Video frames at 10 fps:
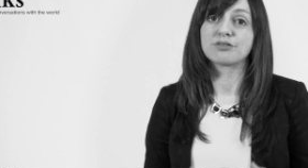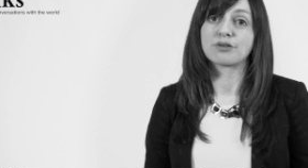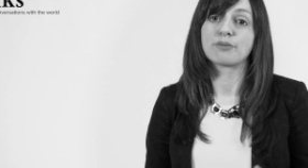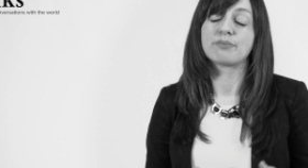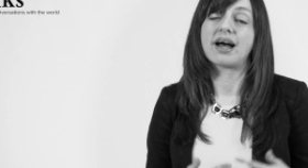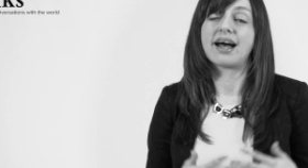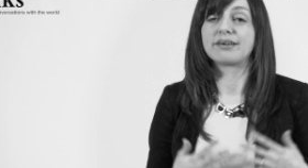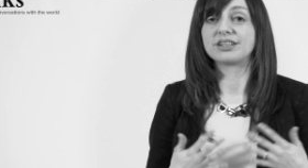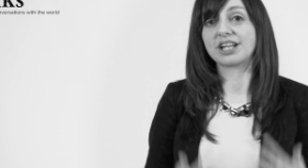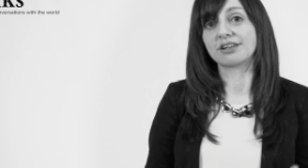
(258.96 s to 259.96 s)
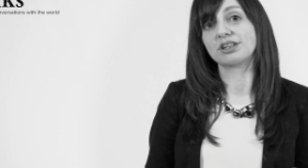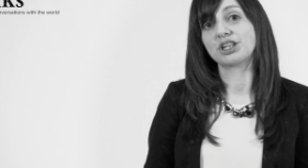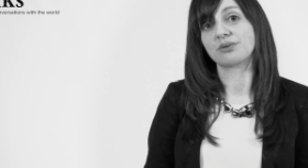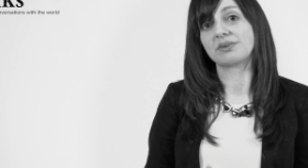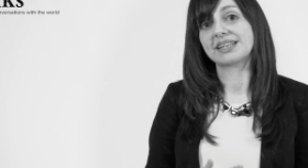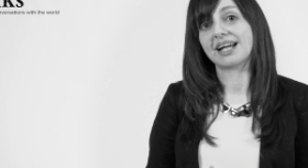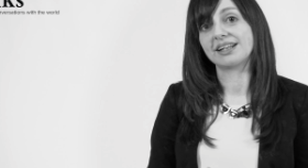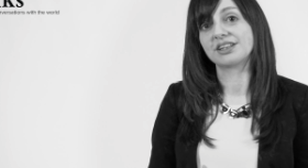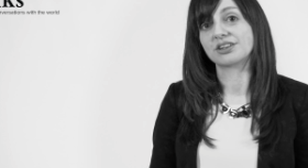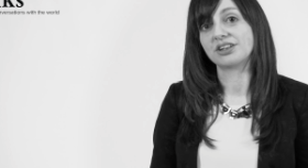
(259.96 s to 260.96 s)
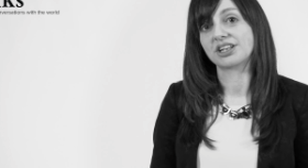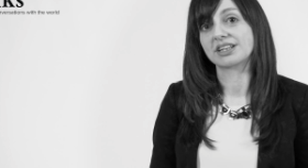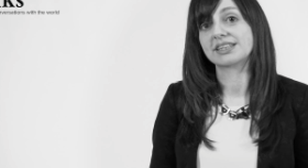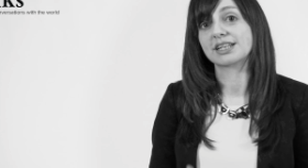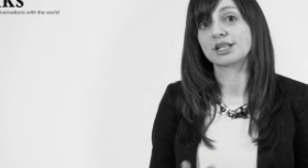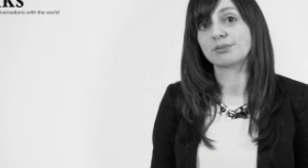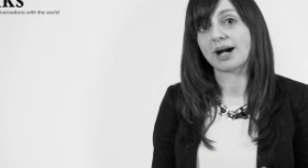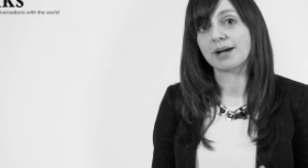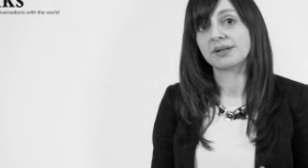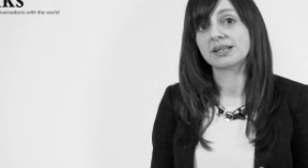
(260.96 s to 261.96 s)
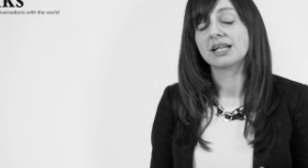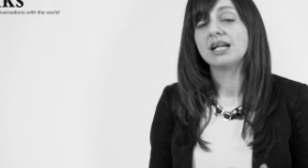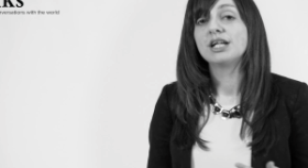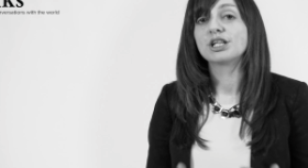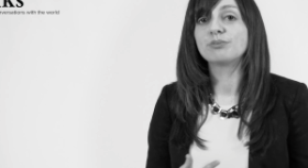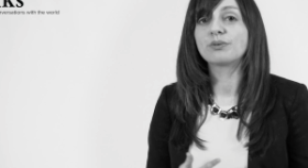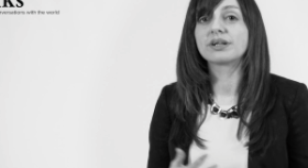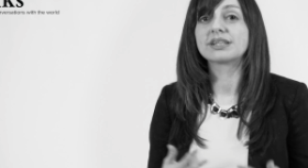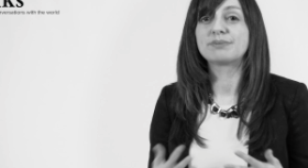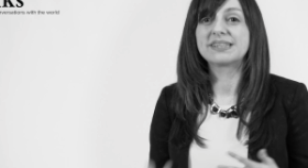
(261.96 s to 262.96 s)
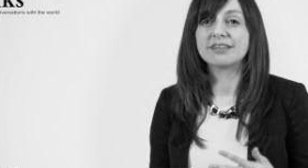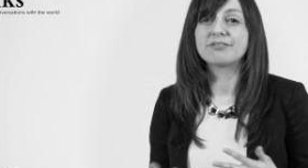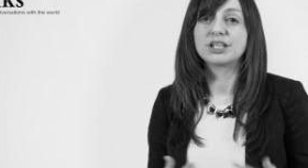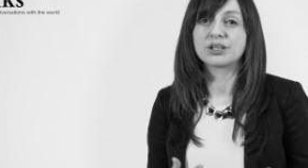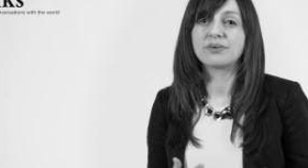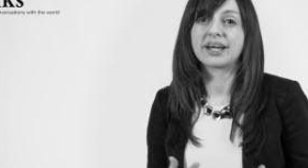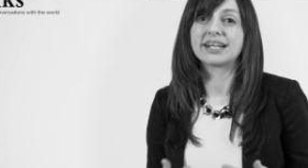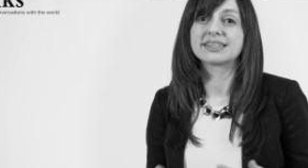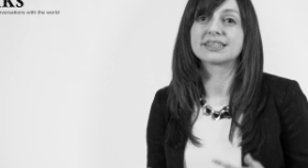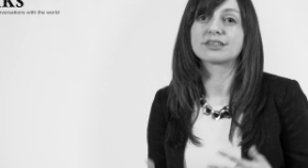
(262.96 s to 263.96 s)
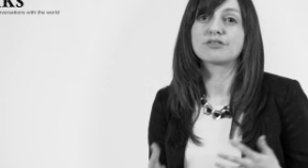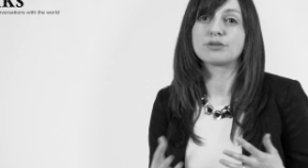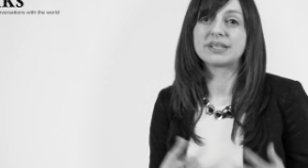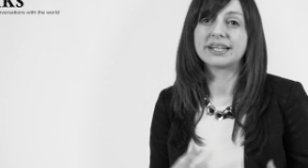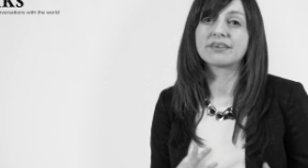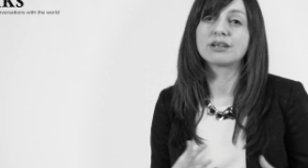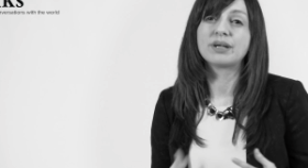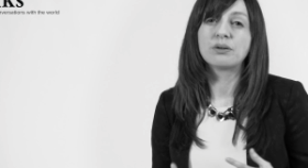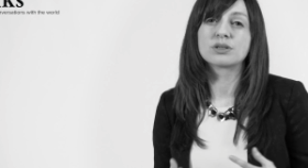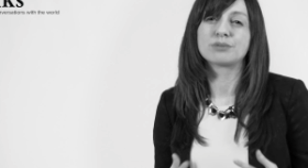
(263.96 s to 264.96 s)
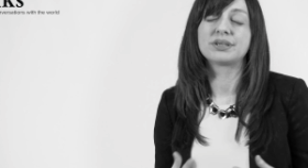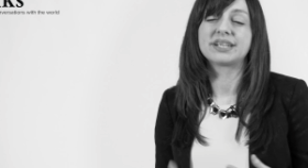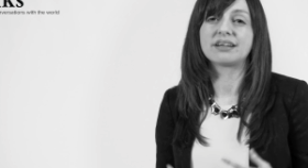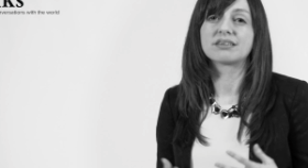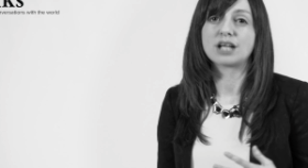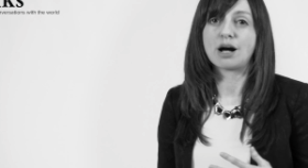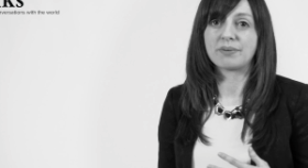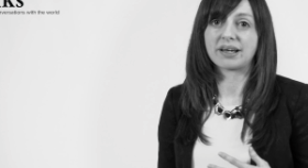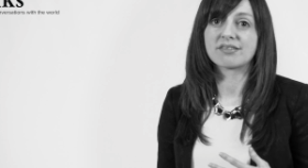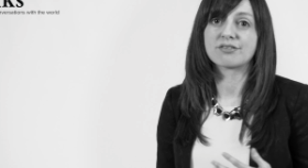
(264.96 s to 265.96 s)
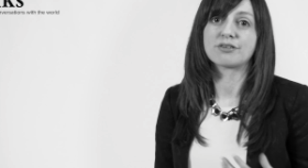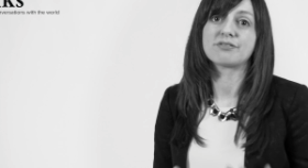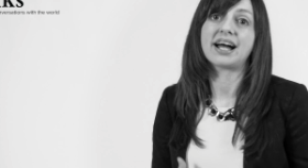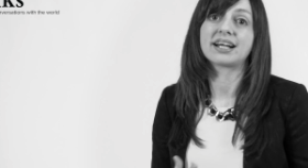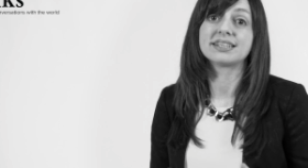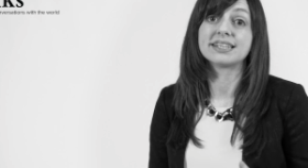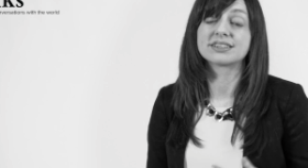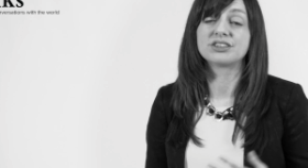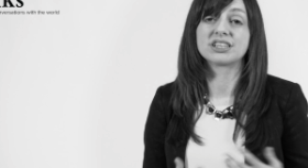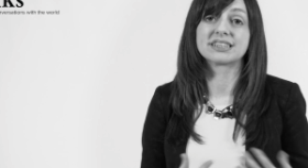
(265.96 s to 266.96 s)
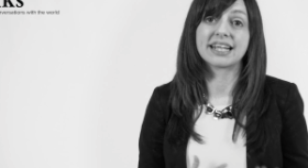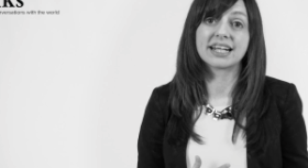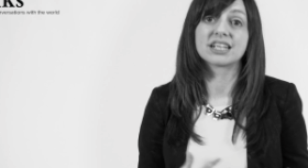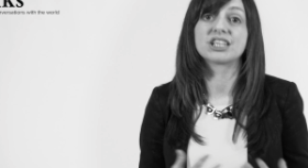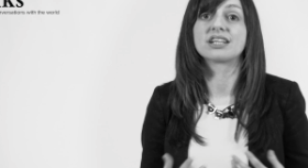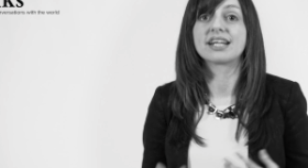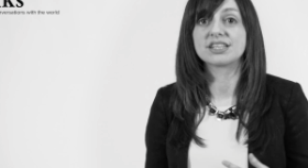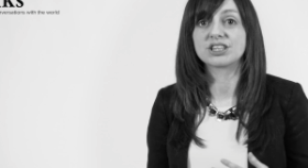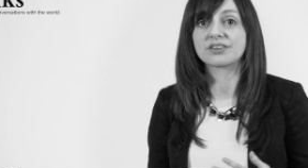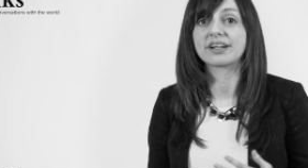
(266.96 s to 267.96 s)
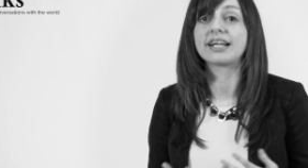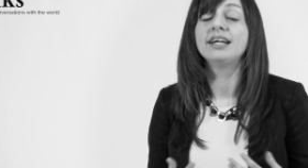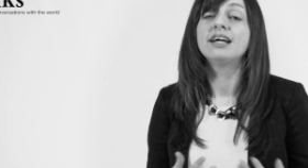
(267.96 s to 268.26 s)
from uh, general show and tell inductions to the department to more specific showcases of the material we hold on particular topics for faculty such as English and history,